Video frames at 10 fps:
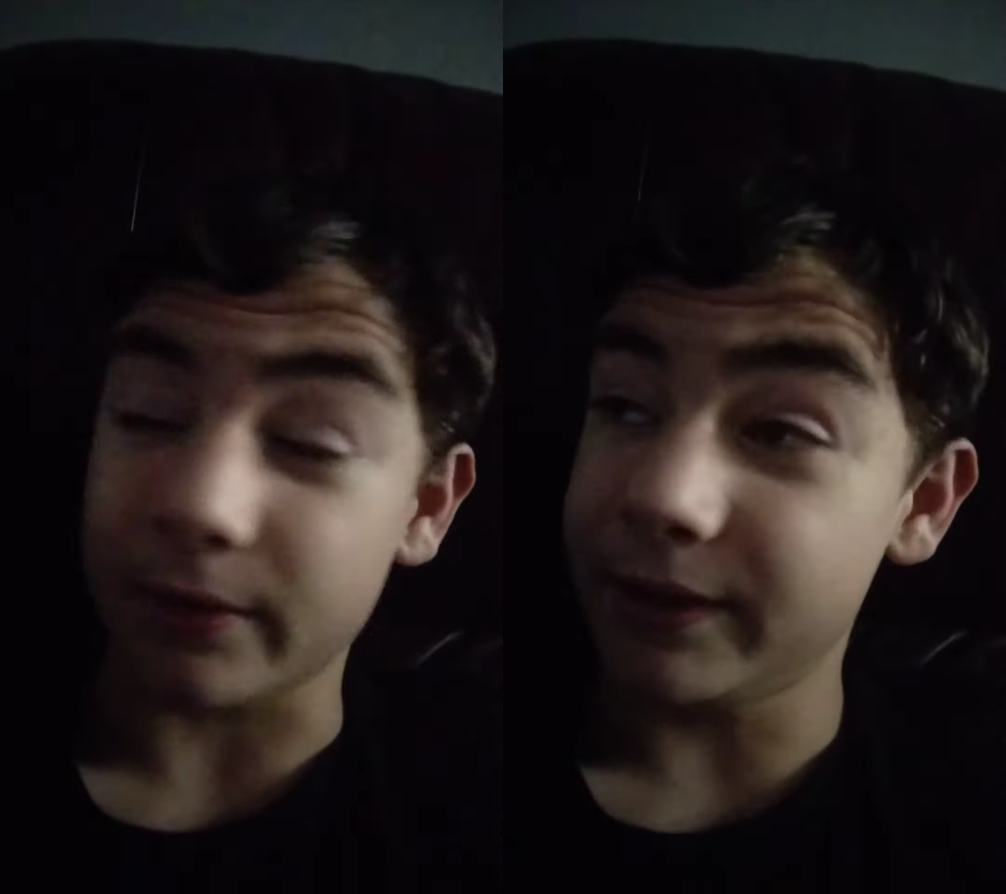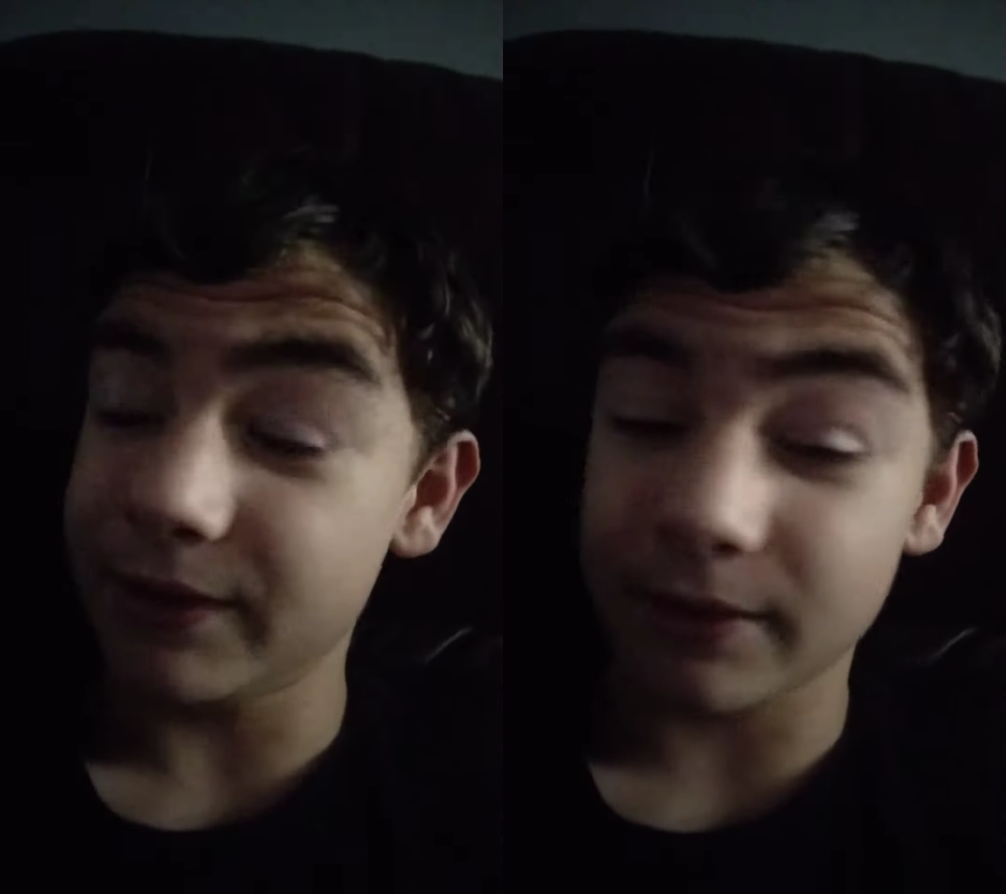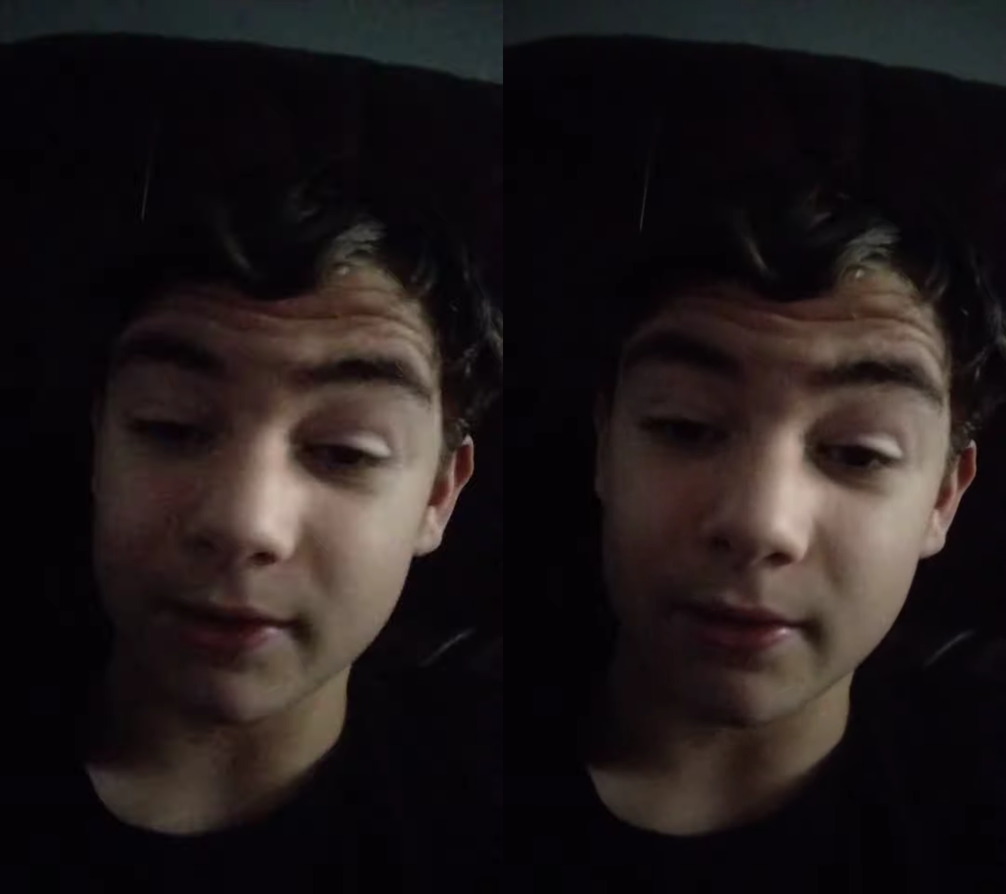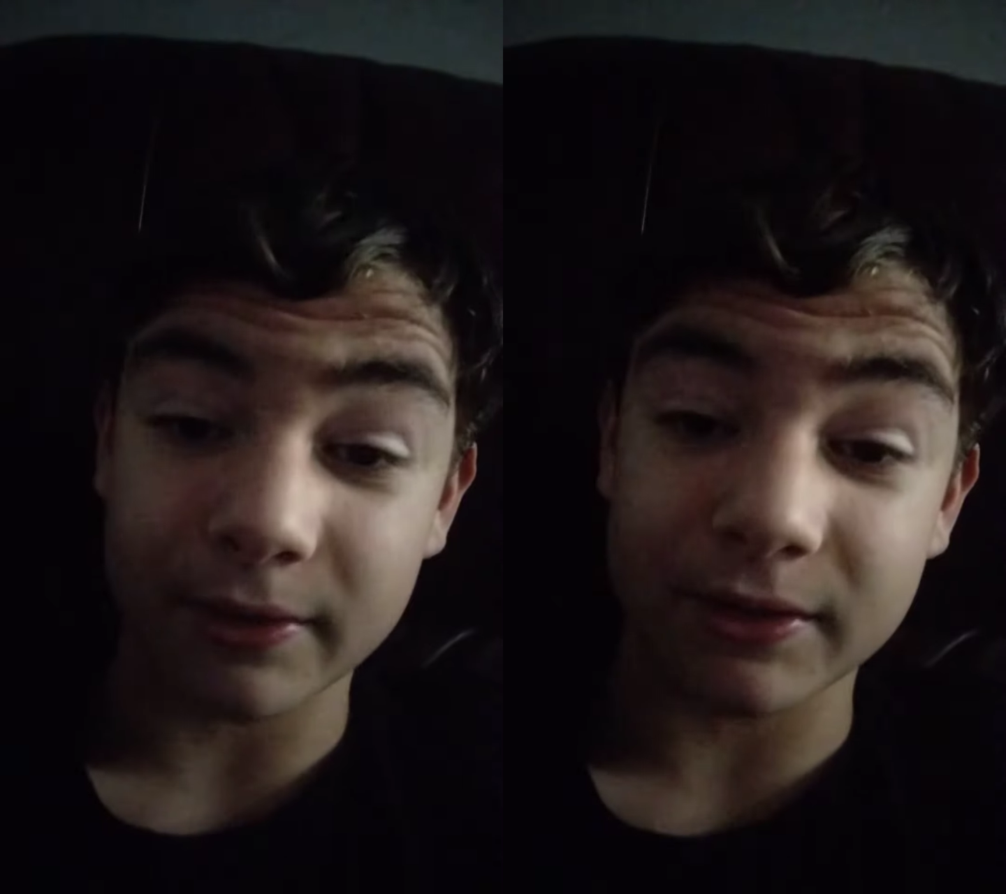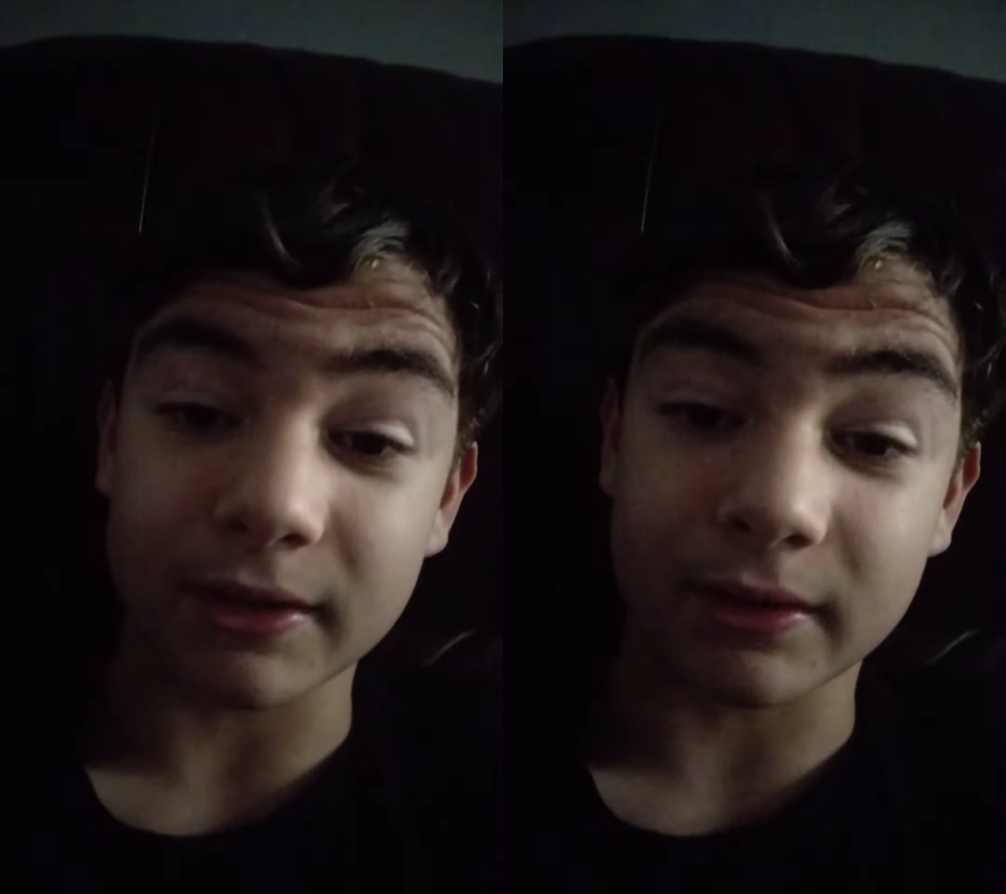He's either
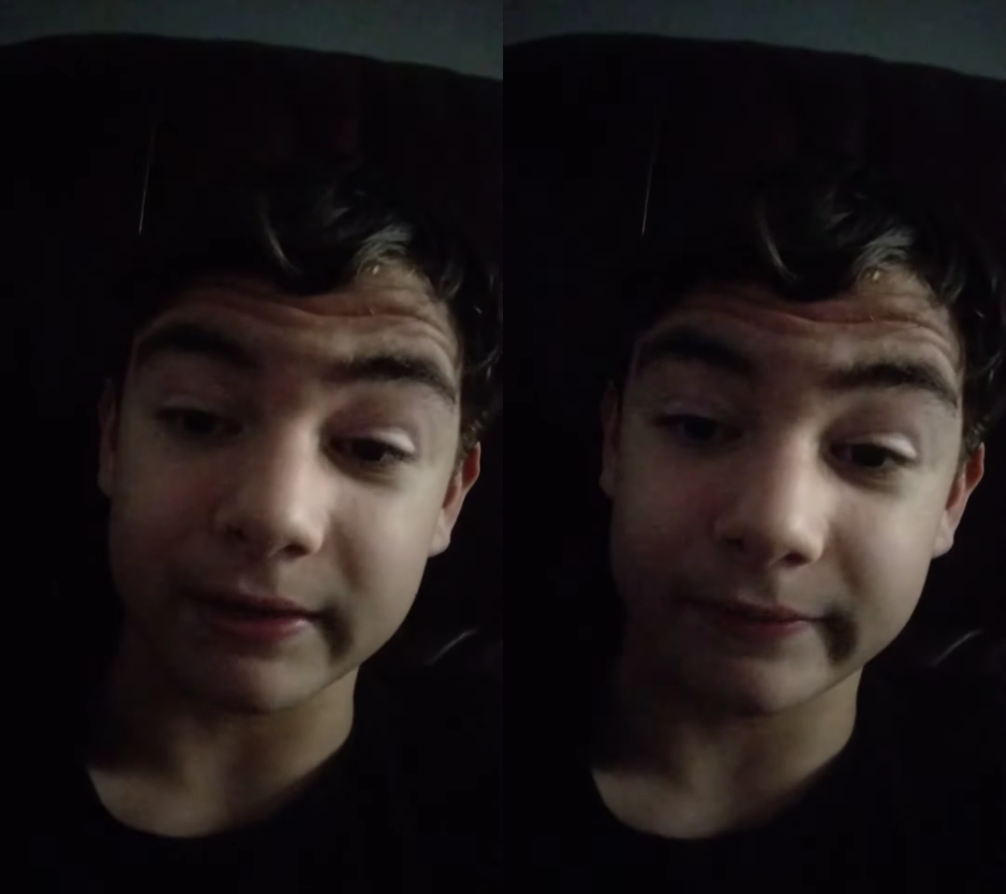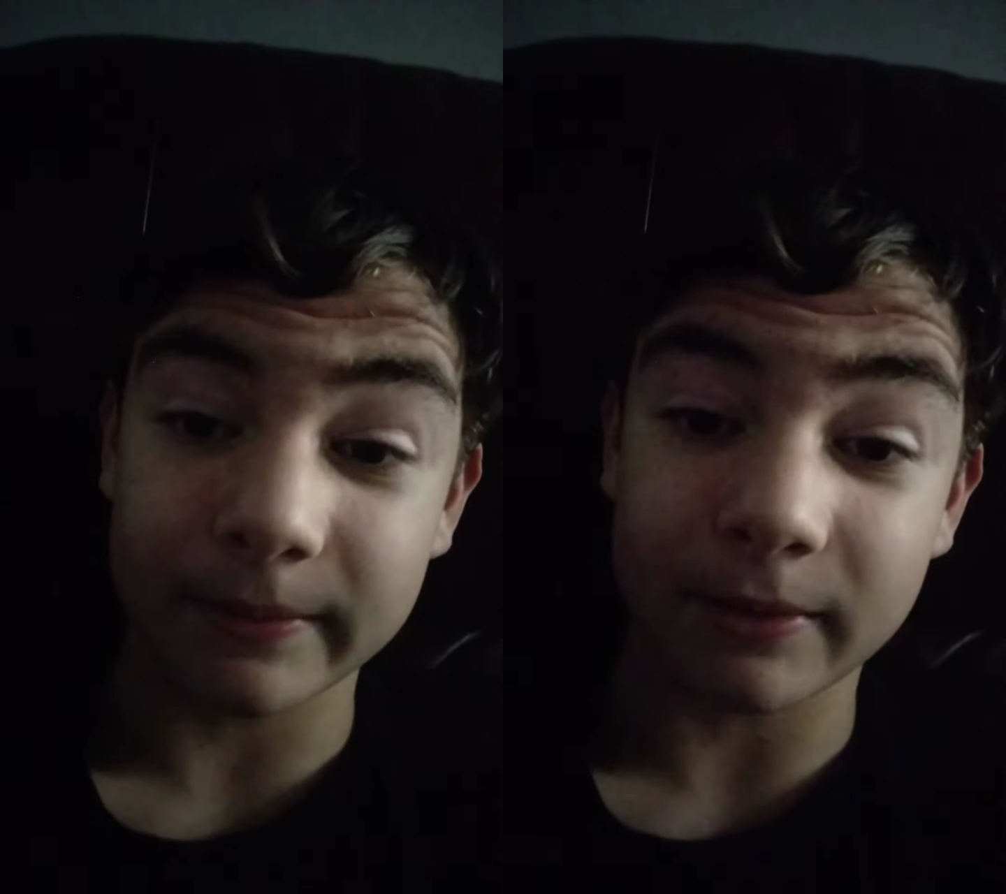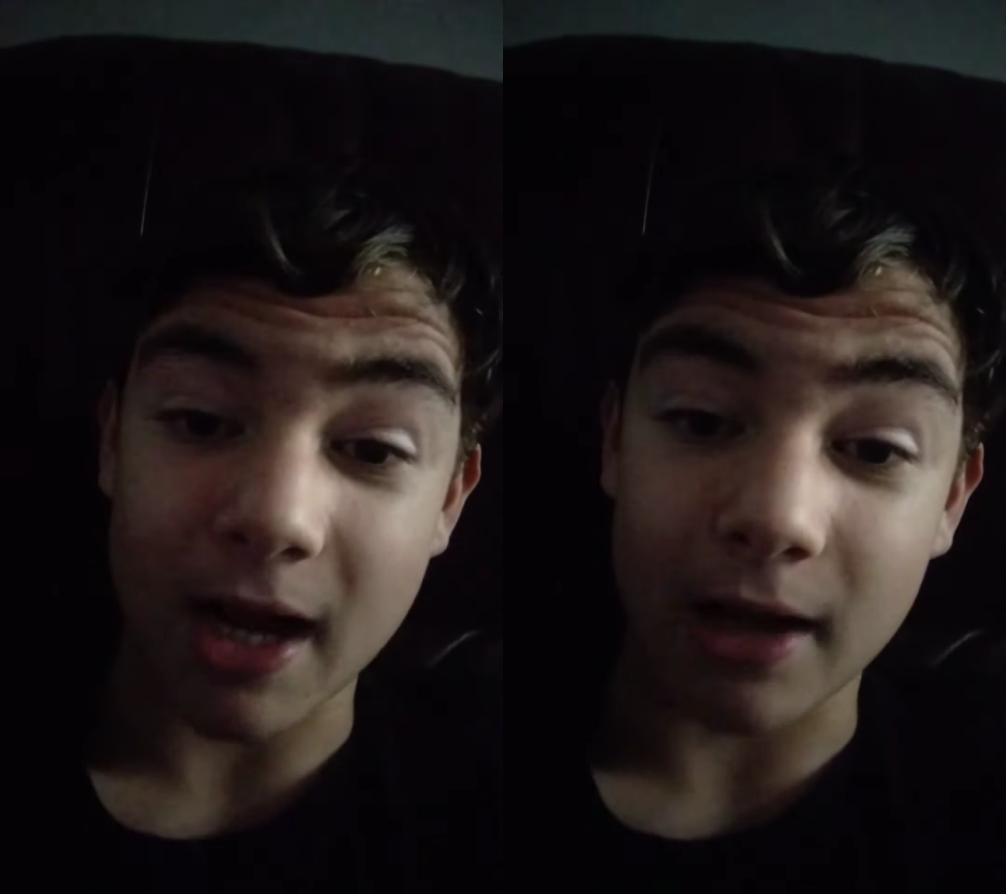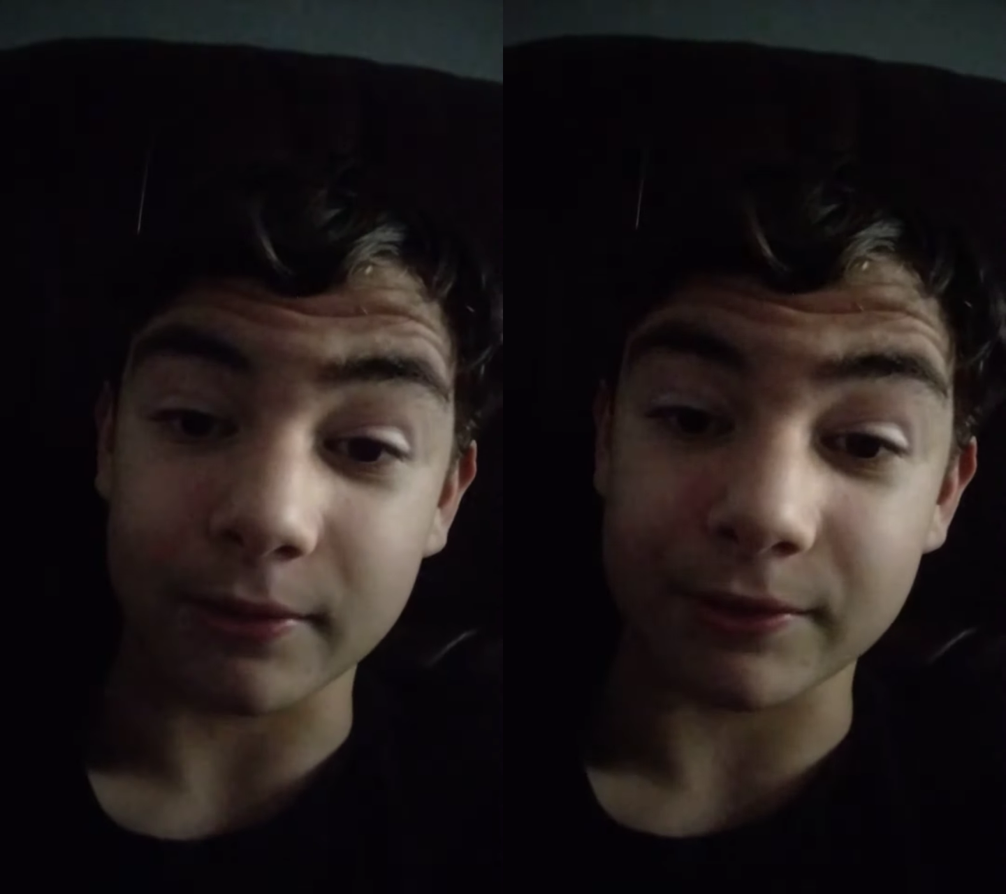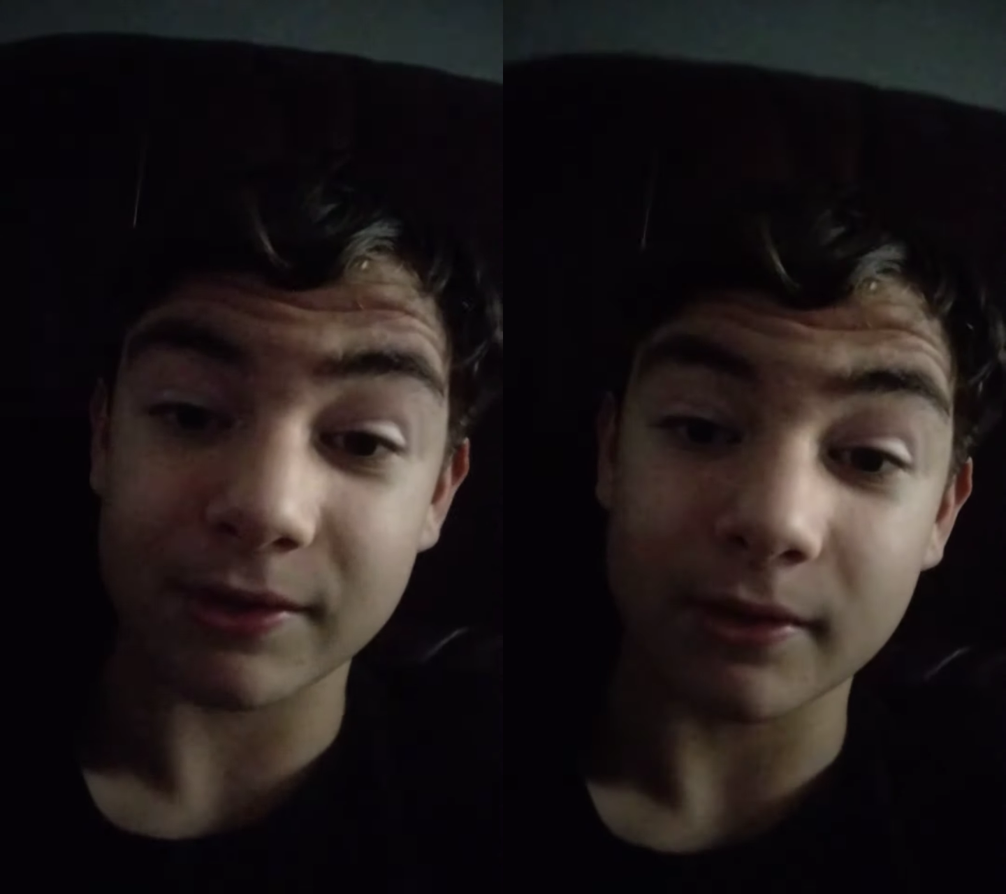going to the Cleveland
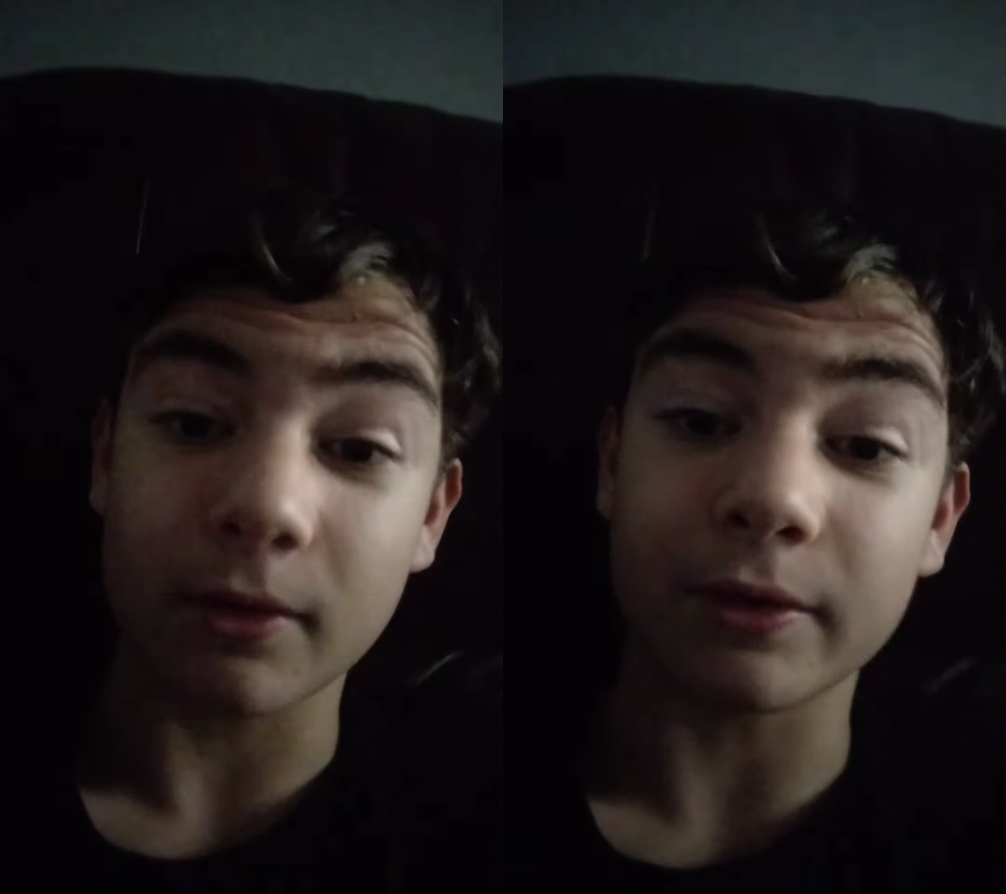Browns